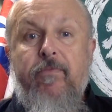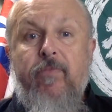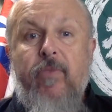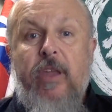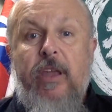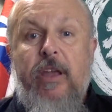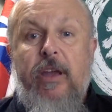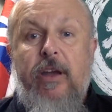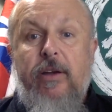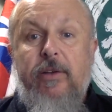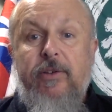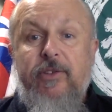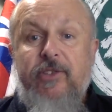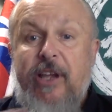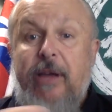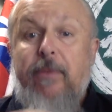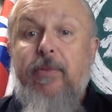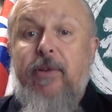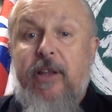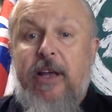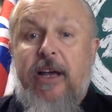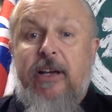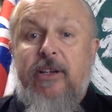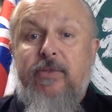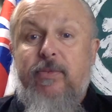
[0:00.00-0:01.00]
You know, same
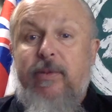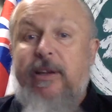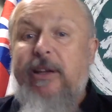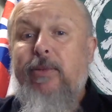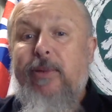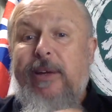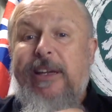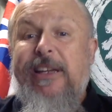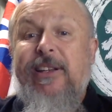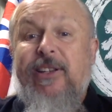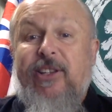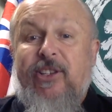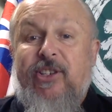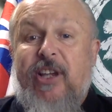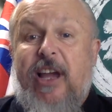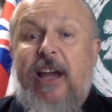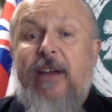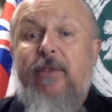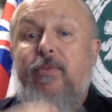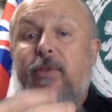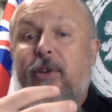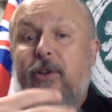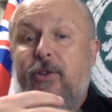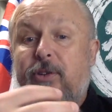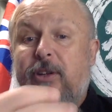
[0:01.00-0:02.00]
with us. We can
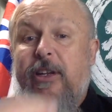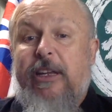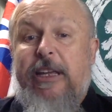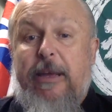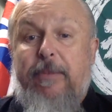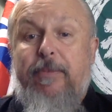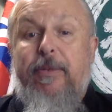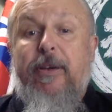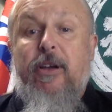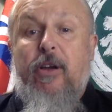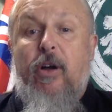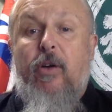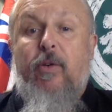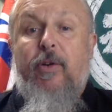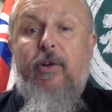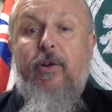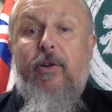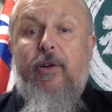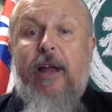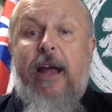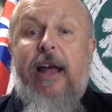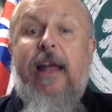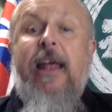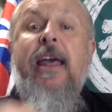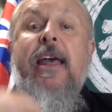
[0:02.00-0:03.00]
decide whether to keep it going or
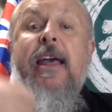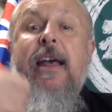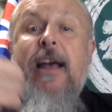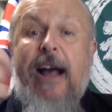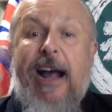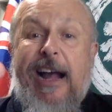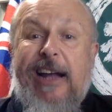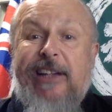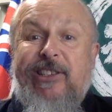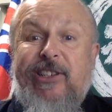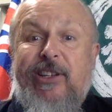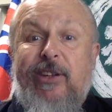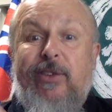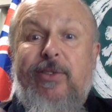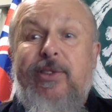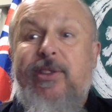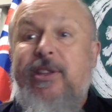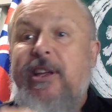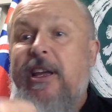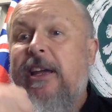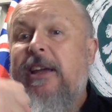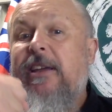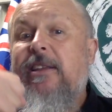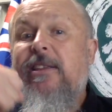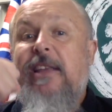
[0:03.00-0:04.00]
not. I still
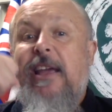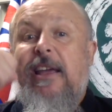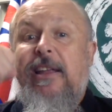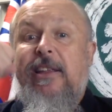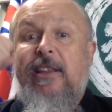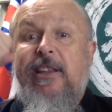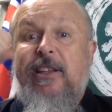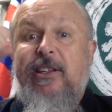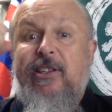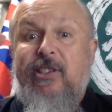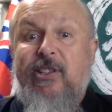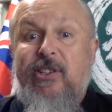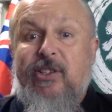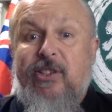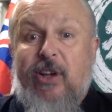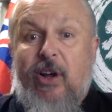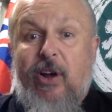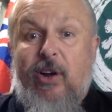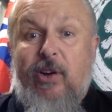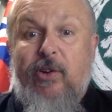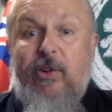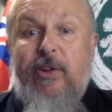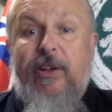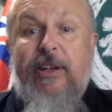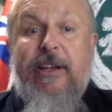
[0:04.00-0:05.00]
think that this is
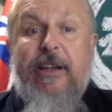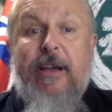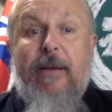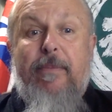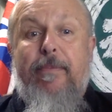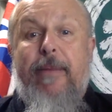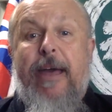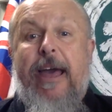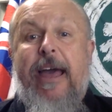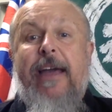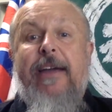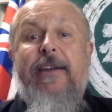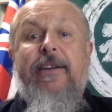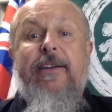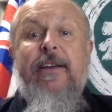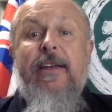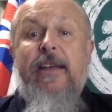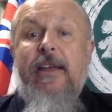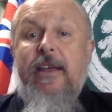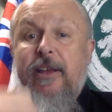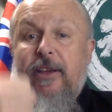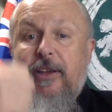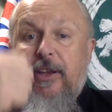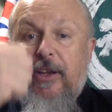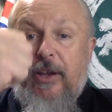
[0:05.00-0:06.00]
all going to come back,
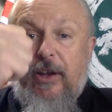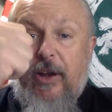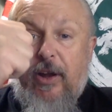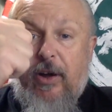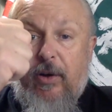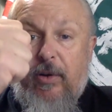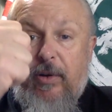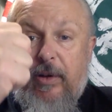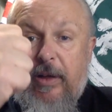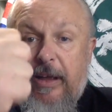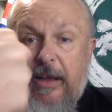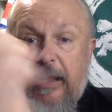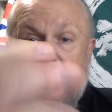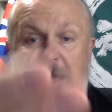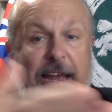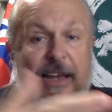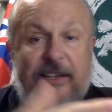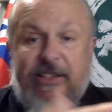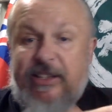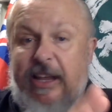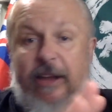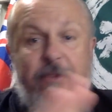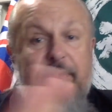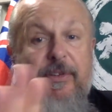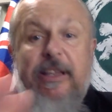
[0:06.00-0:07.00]
you know,
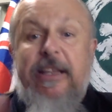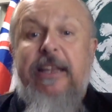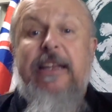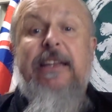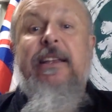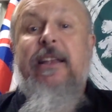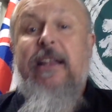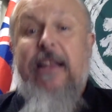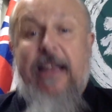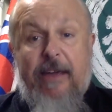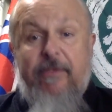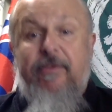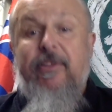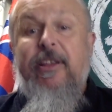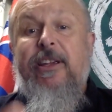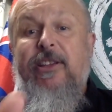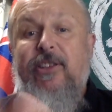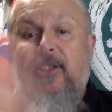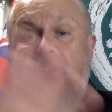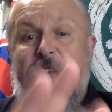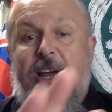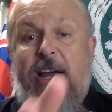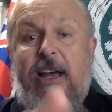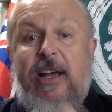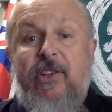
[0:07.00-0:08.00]
as everything
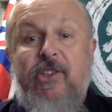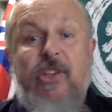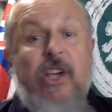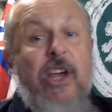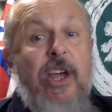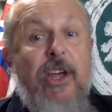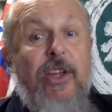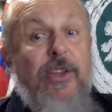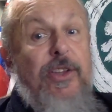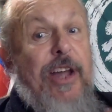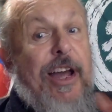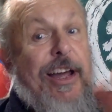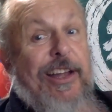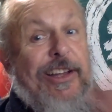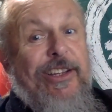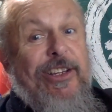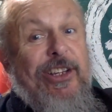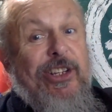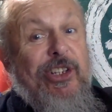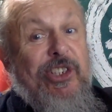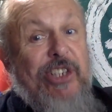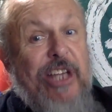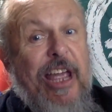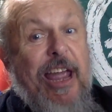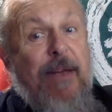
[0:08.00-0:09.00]
does. Not in
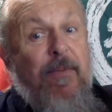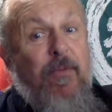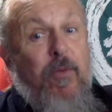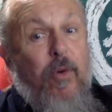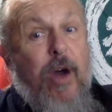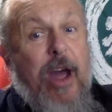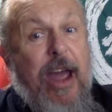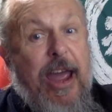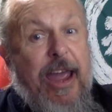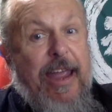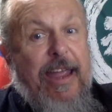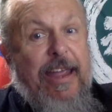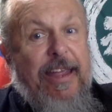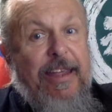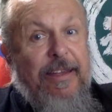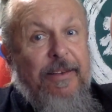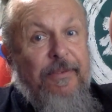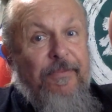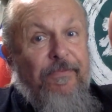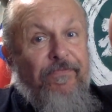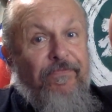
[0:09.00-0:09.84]
the same way.